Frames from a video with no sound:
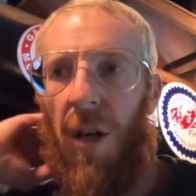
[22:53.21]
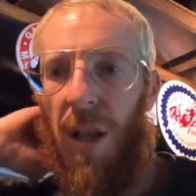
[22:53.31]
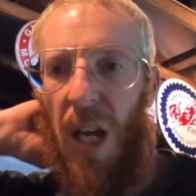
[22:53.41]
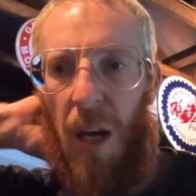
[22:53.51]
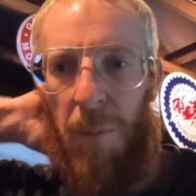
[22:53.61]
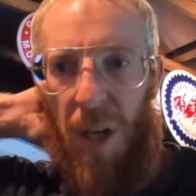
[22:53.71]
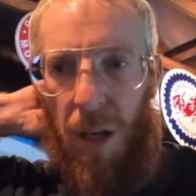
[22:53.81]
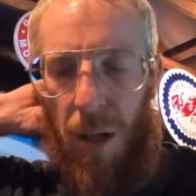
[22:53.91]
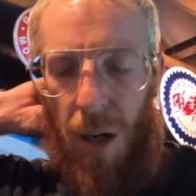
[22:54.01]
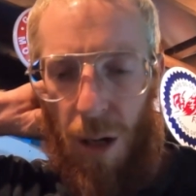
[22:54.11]
on that.
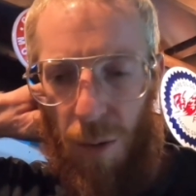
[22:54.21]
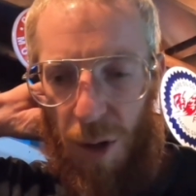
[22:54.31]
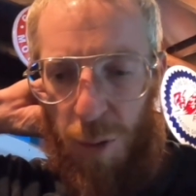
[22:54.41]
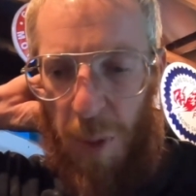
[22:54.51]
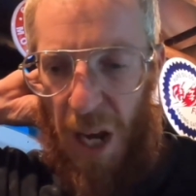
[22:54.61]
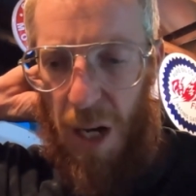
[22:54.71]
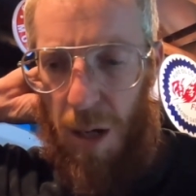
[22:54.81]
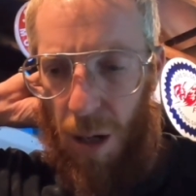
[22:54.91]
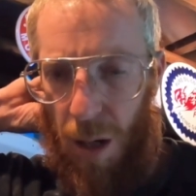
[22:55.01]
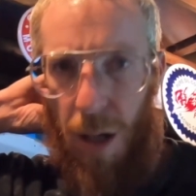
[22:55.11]
But you know, there's
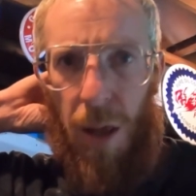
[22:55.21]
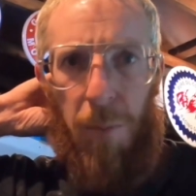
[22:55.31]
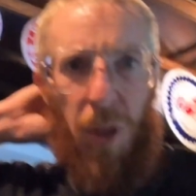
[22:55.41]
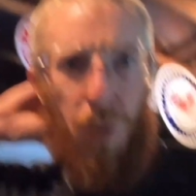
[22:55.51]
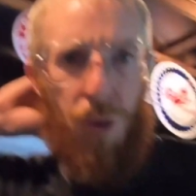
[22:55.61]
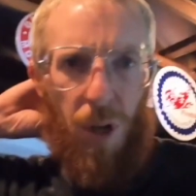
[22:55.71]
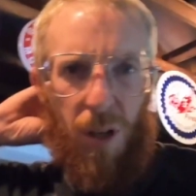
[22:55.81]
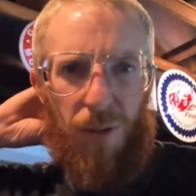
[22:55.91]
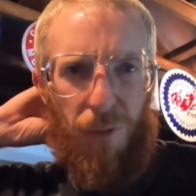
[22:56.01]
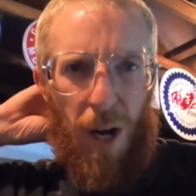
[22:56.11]
paint on the blue
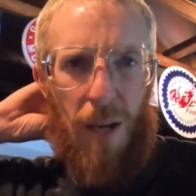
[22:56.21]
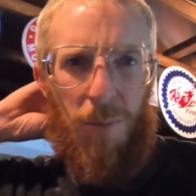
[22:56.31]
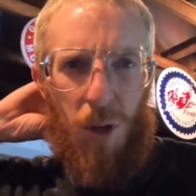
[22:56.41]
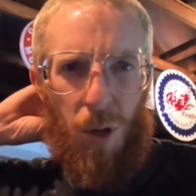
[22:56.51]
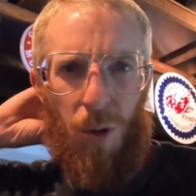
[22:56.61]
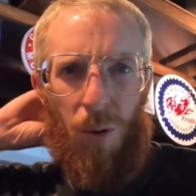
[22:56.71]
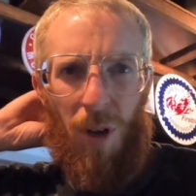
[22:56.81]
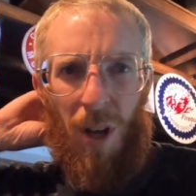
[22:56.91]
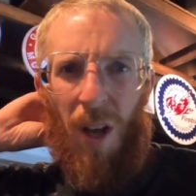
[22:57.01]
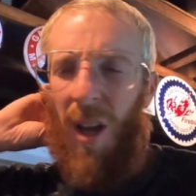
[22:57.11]
truck's frame too,
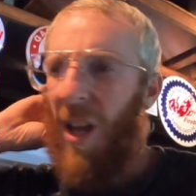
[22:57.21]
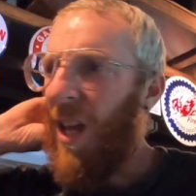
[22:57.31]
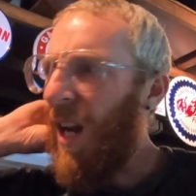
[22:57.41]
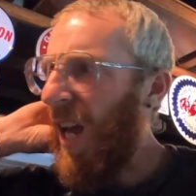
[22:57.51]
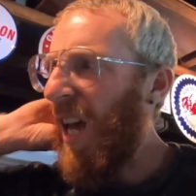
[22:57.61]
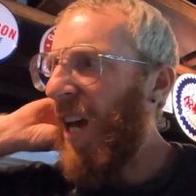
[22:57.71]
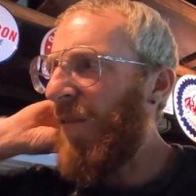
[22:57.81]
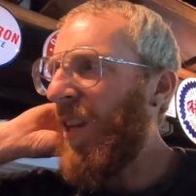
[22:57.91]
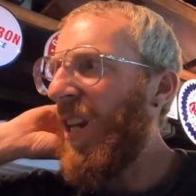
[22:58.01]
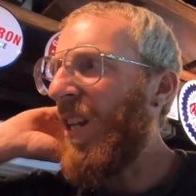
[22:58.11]
and I
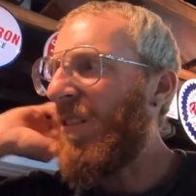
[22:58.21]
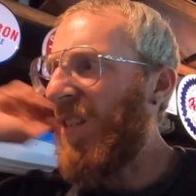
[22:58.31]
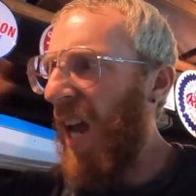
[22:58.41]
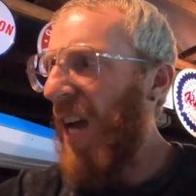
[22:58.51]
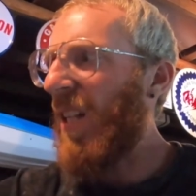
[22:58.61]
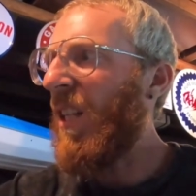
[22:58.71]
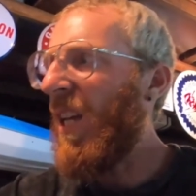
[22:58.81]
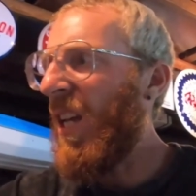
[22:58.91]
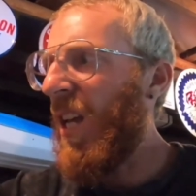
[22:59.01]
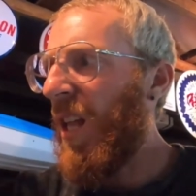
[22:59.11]
have it
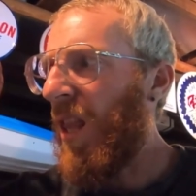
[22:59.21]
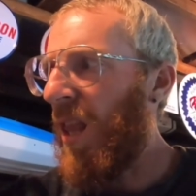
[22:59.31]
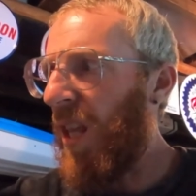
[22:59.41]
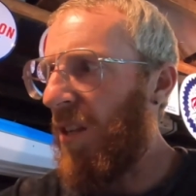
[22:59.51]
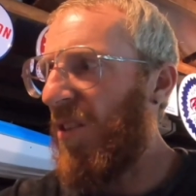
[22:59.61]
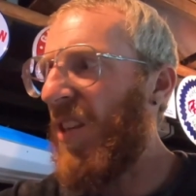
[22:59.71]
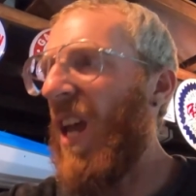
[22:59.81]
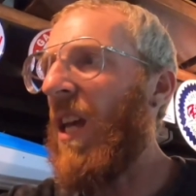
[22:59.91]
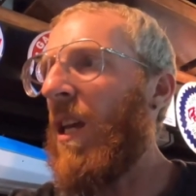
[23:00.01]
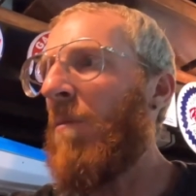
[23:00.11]
exactly the
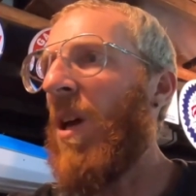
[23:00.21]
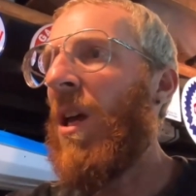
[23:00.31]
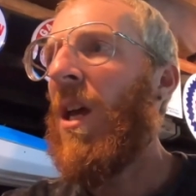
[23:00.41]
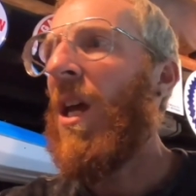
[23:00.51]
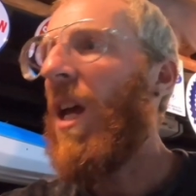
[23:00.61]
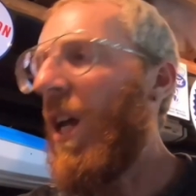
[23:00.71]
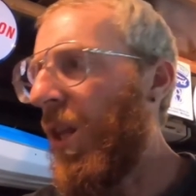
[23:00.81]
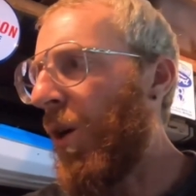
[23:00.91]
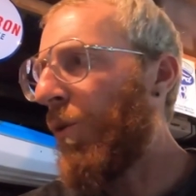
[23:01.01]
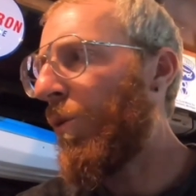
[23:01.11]
same
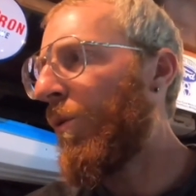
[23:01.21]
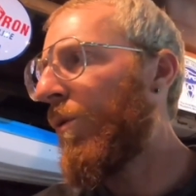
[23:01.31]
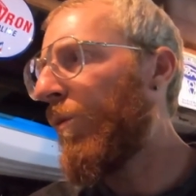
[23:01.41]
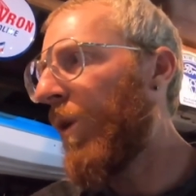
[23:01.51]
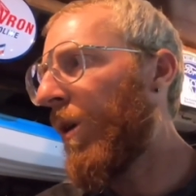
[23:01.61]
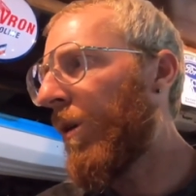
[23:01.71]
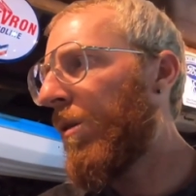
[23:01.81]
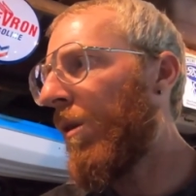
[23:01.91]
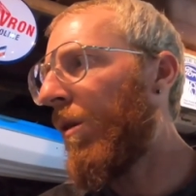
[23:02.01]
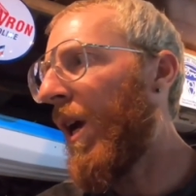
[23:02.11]
in those ones work.
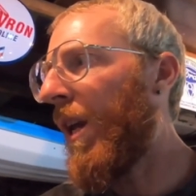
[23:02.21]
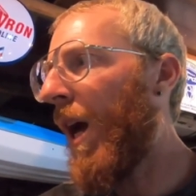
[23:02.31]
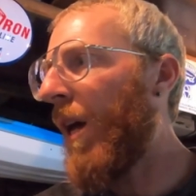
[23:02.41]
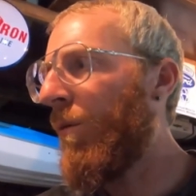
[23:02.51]
So, and I